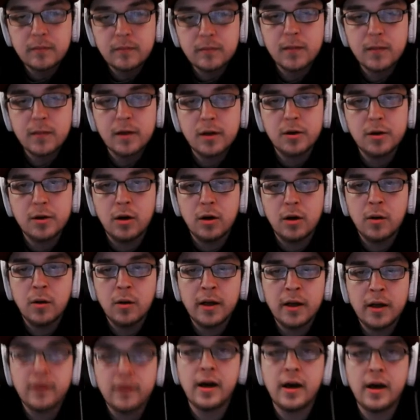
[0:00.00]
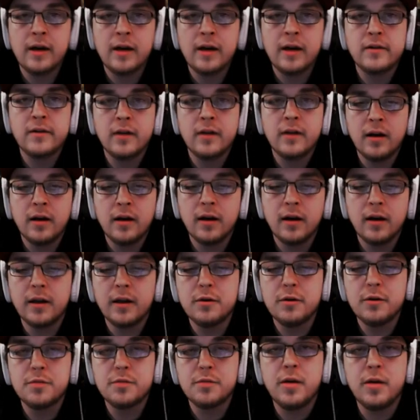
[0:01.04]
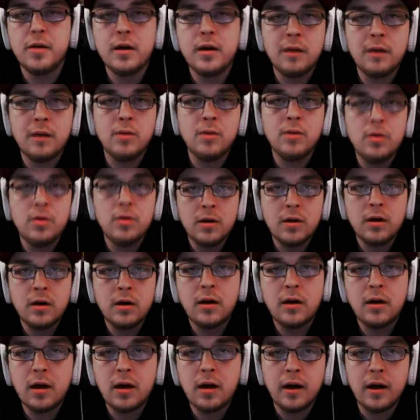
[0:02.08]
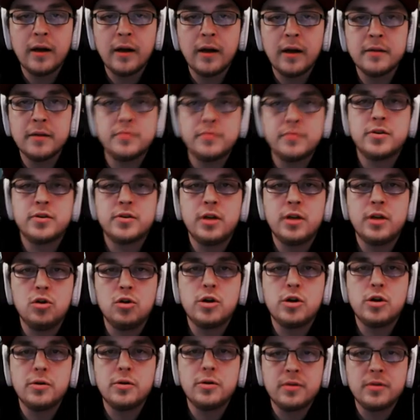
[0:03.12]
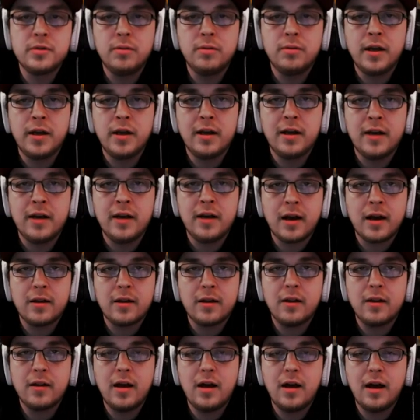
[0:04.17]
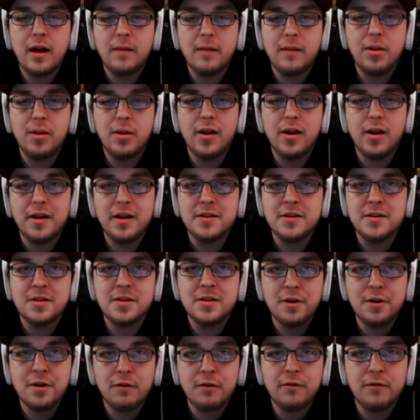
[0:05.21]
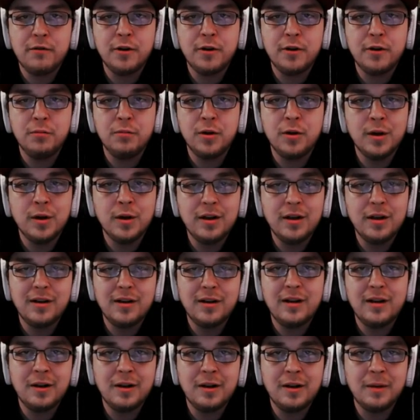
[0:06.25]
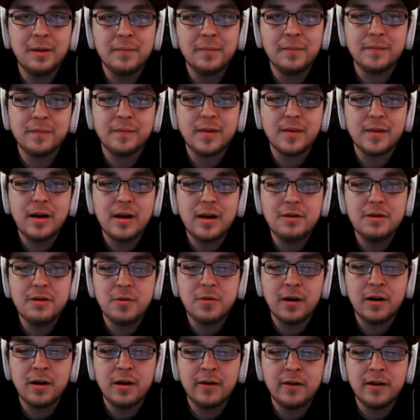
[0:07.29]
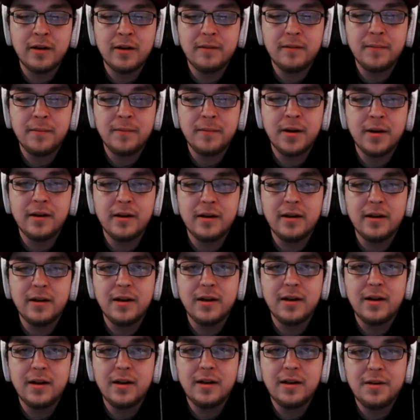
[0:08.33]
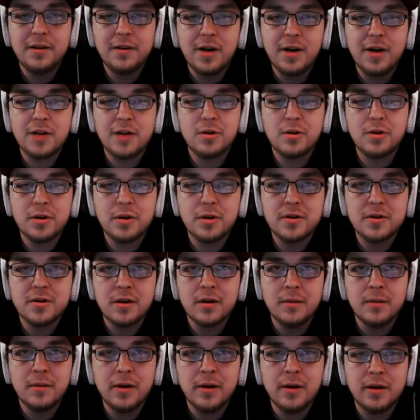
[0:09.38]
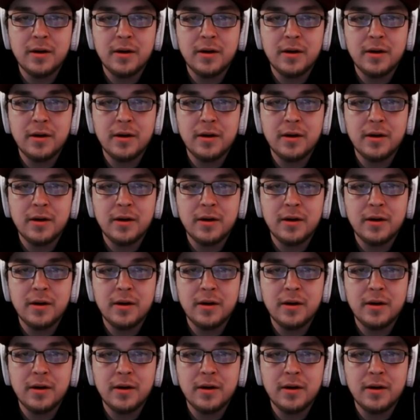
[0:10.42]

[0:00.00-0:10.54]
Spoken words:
Knowing that he was playing Garbodor, I still chose to play a deck that played 0 Field Blower. I was aware of it, but not too concerned about it.